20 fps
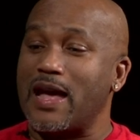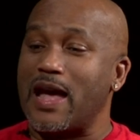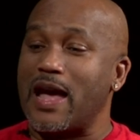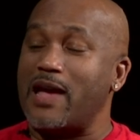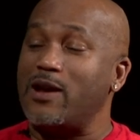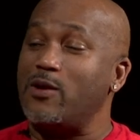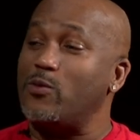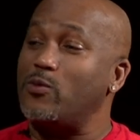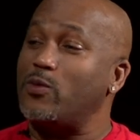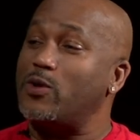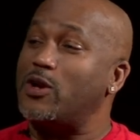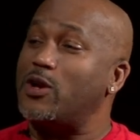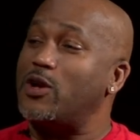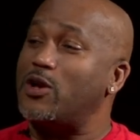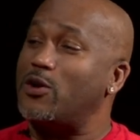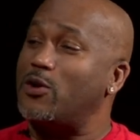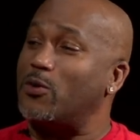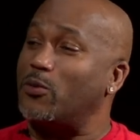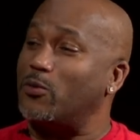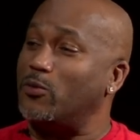I don't
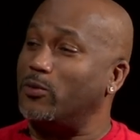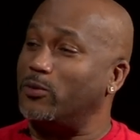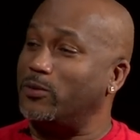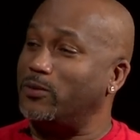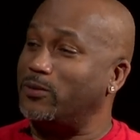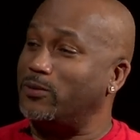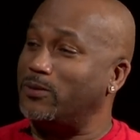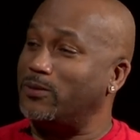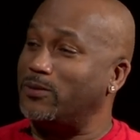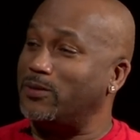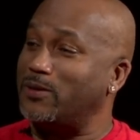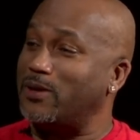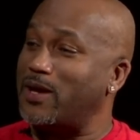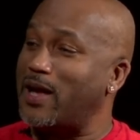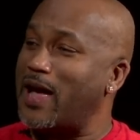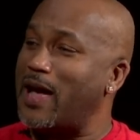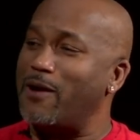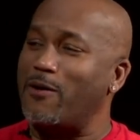know. Mm.